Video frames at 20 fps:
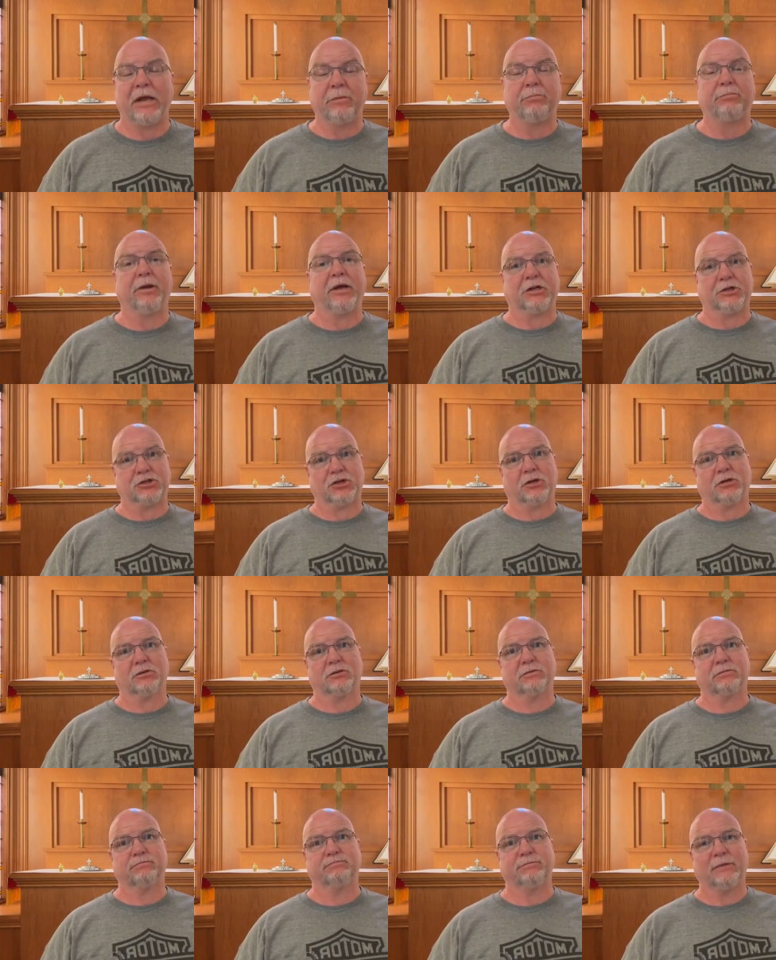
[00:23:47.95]
Big picture,
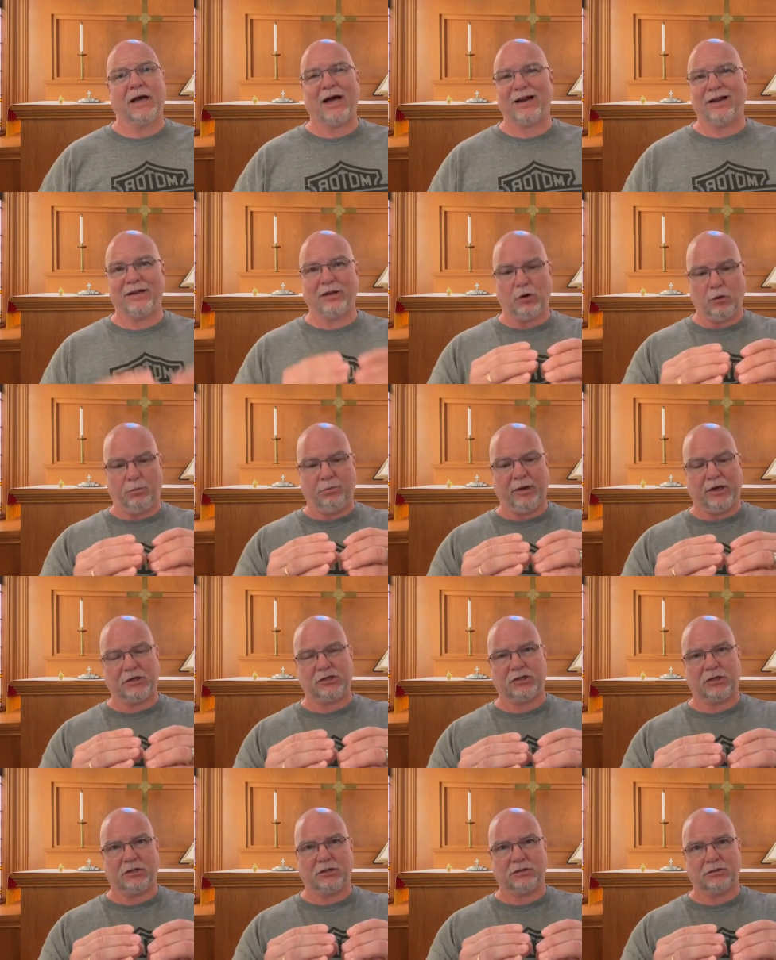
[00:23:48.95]
not little
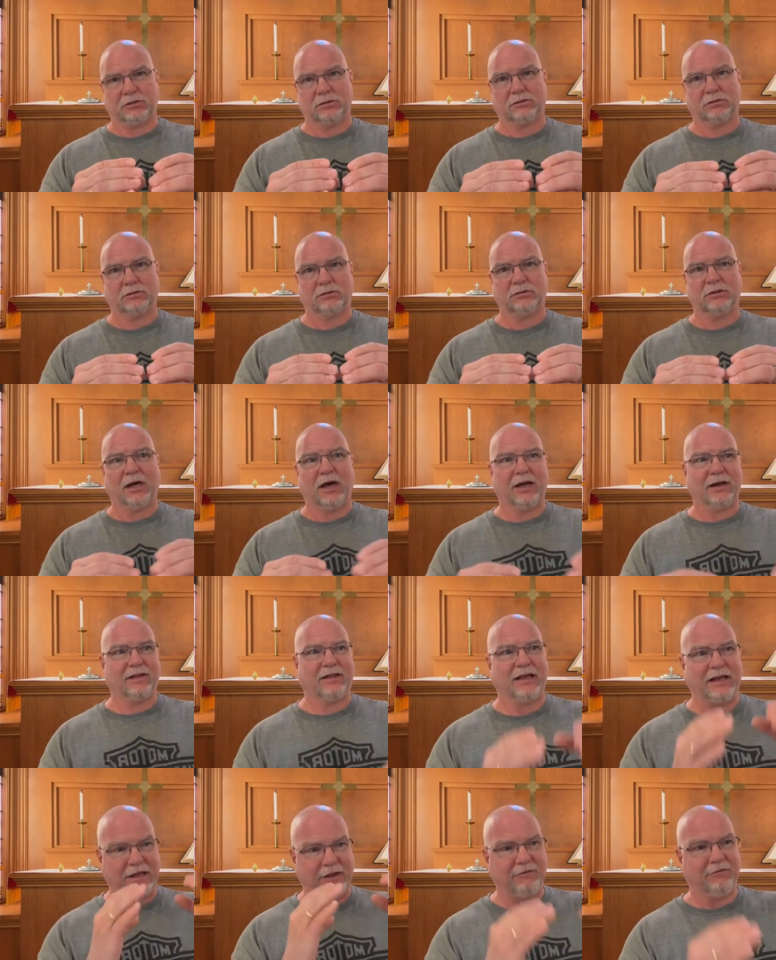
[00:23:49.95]
picture,
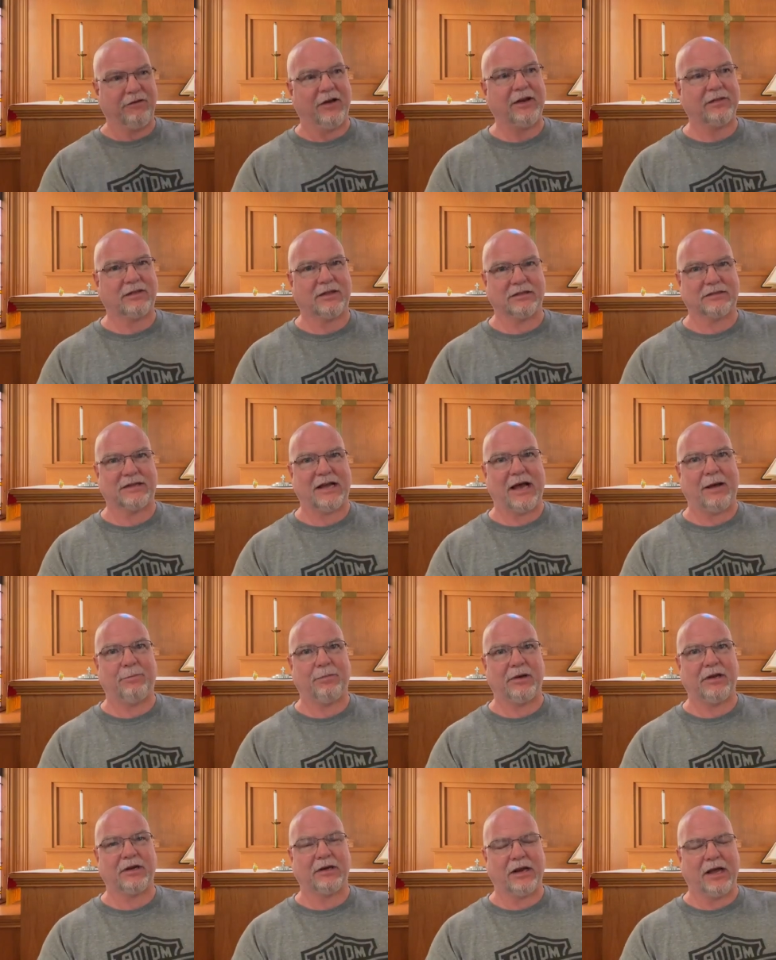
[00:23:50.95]
not the event that's
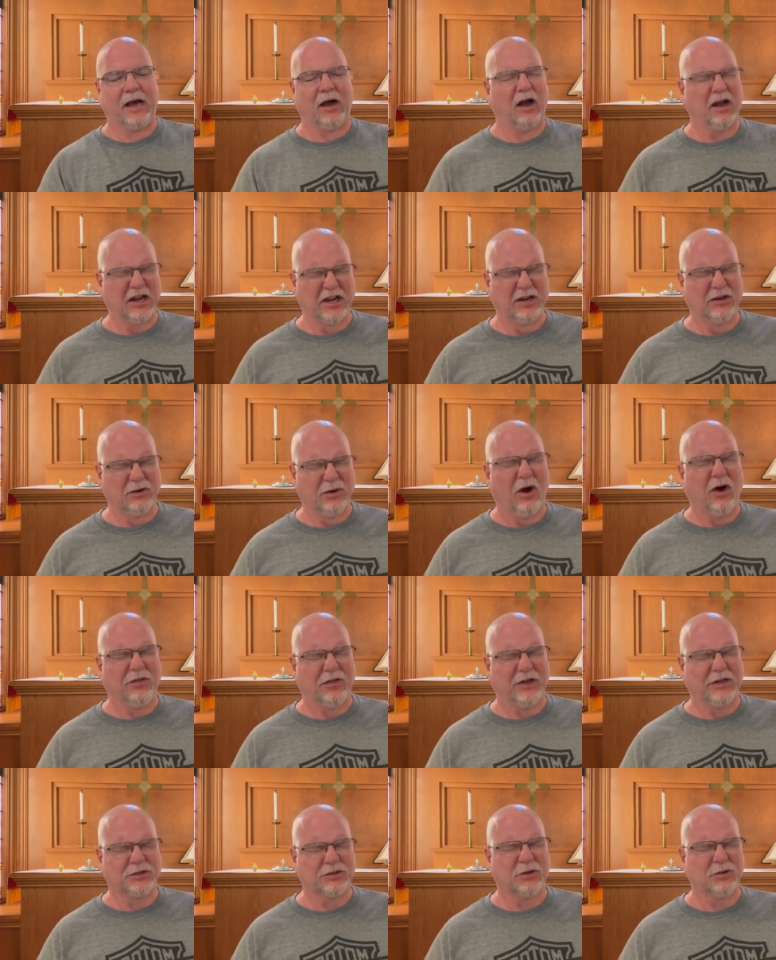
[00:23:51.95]
happening now. I can do
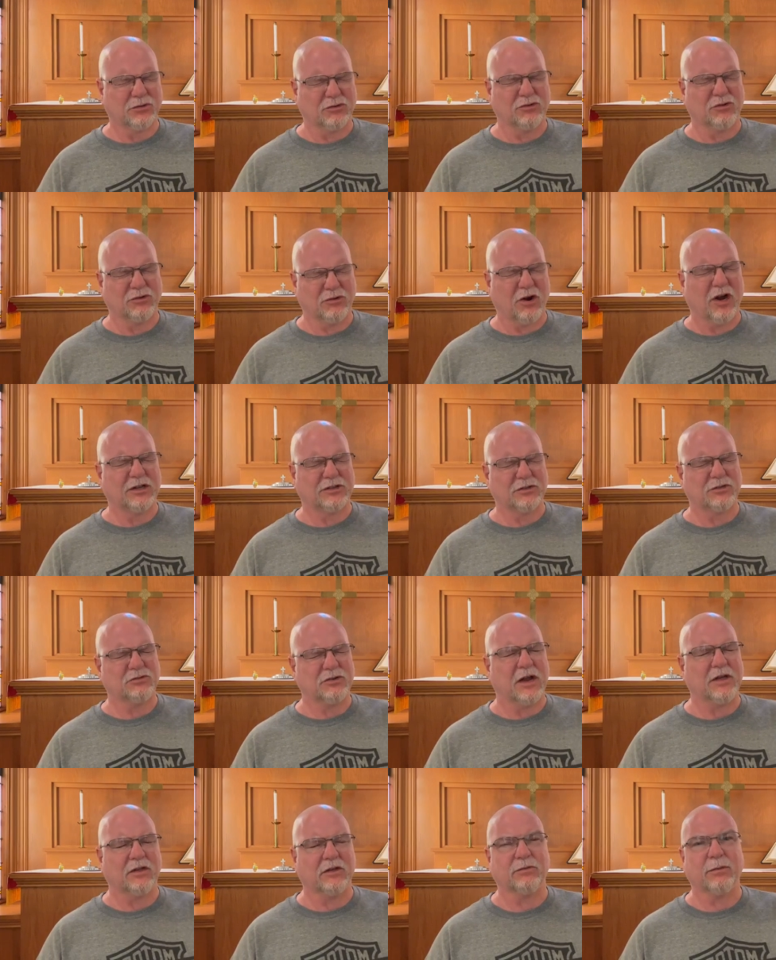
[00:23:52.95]
all things through Christ who
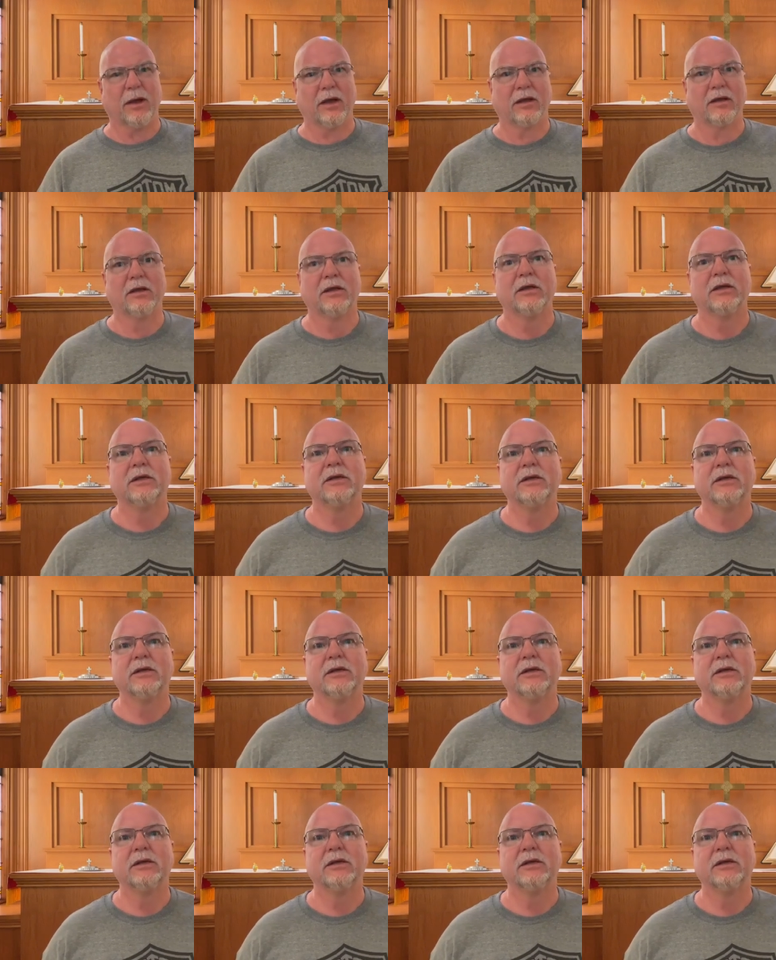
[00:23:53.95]
strengthens me.